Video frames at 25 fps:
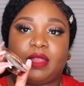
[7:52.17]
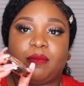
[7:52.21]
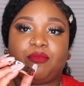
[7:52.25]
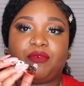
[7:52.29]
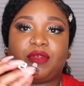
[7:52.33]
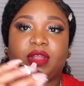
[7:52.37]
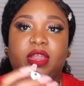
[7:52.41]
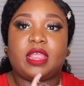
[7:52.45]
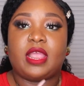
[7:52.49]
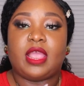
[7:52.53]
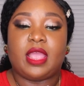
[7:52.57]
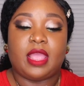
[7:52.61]

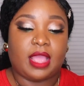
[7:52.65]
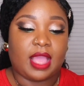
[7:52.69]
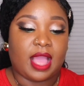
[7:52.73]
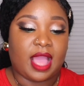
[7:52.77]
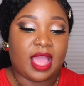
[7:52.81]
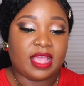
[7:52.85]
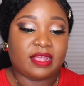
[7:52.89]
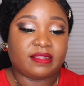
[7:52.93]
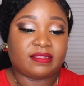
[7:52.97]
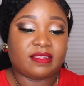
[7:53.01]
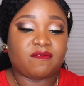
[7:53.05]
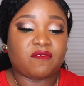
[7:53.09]
Pretty
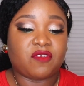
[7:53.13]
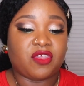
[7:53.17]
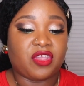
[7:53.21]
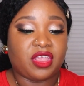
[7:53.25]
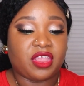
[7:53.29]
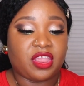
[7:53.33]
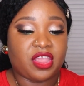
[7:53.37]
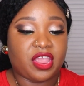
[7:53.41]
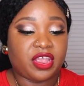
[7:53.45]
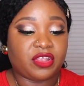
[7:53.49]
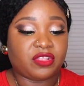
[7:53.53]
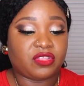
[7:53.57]
guys, if
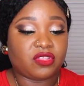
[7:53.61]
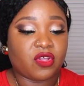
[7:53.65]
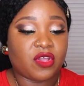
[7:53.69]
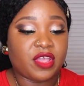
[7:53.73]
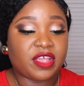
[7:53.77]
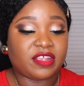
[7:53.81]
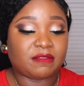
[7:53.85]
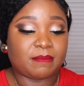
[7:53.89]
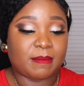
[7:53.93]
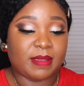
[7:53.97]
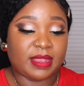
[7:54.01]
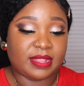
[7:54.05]
you're hearing noise,